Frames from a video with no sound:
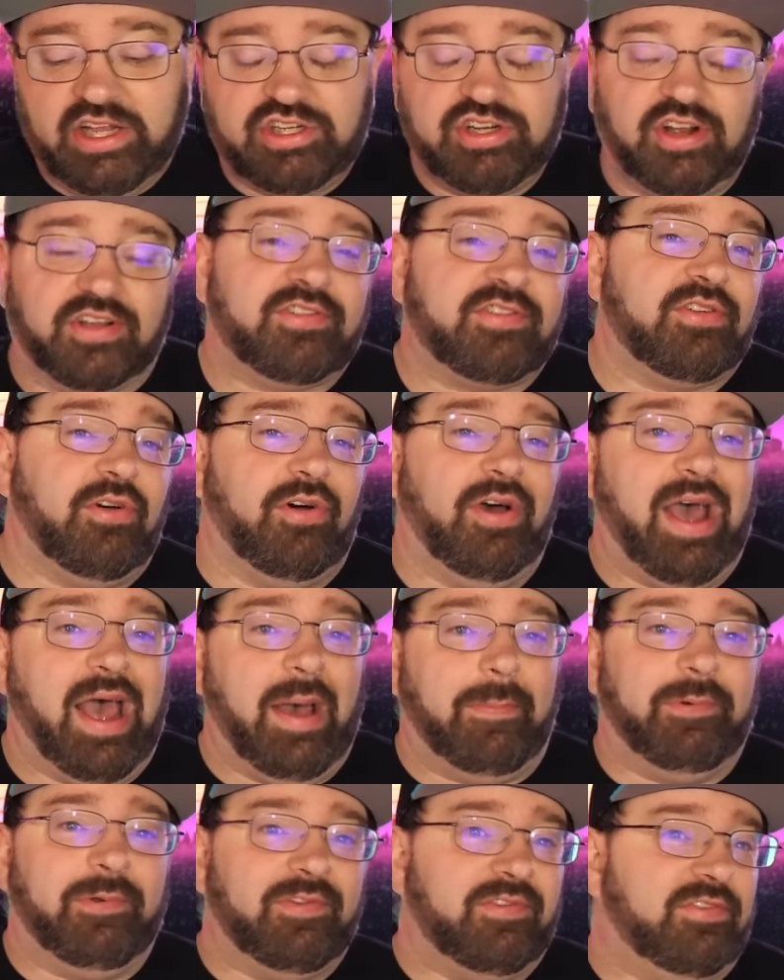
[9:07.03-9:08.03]
just so
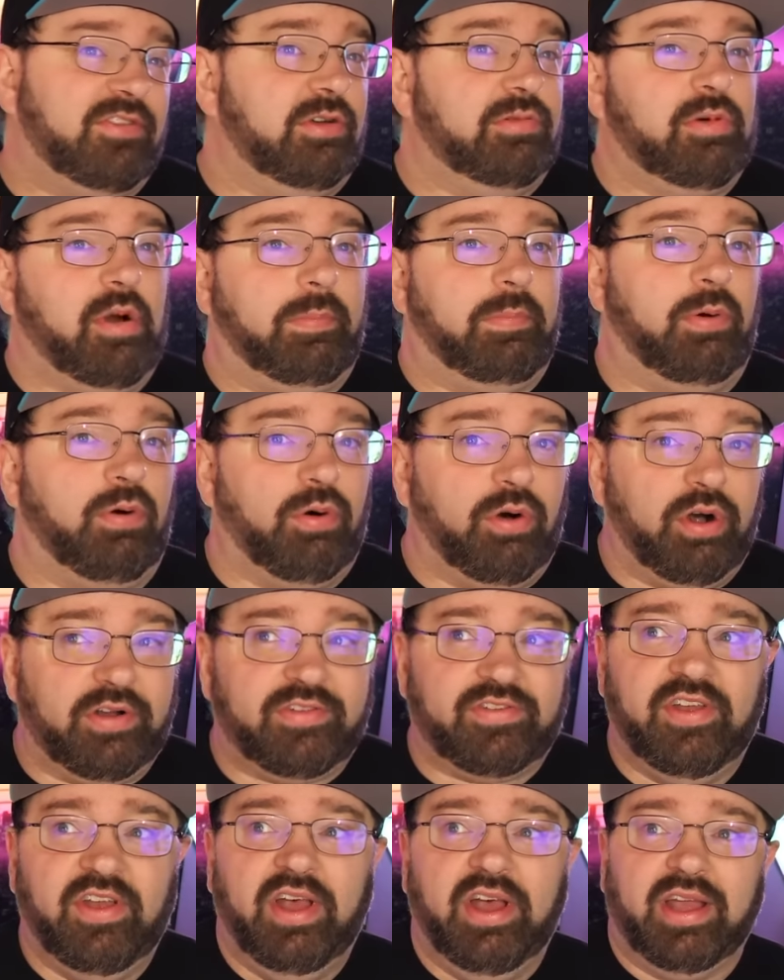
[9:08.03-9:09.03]
happens the
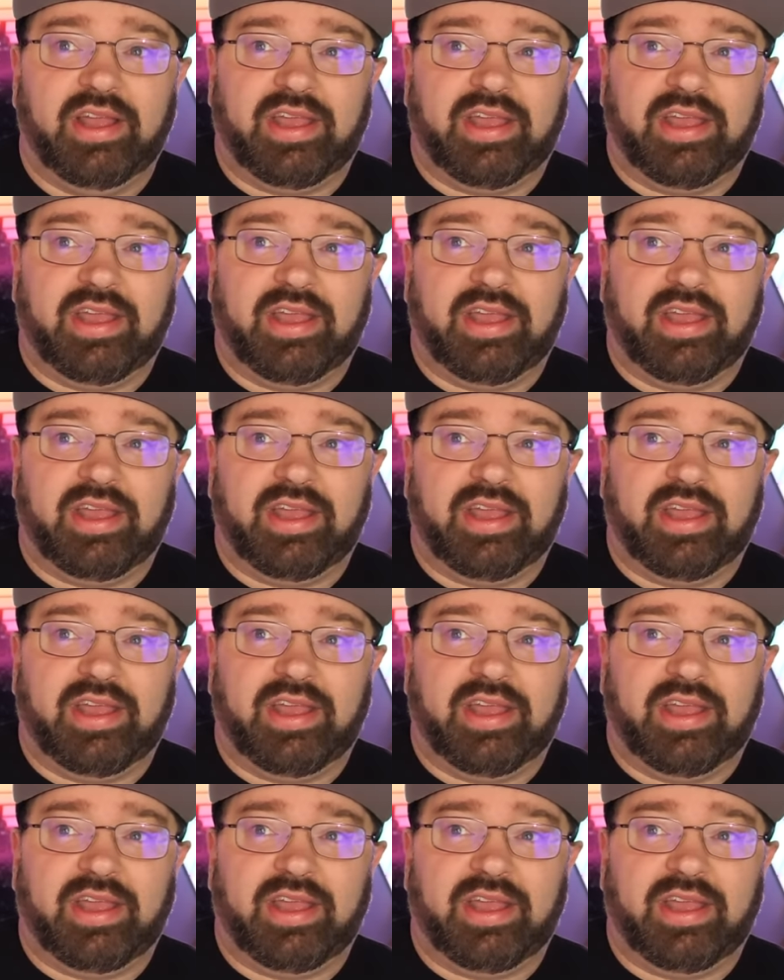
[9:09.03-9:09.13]
reports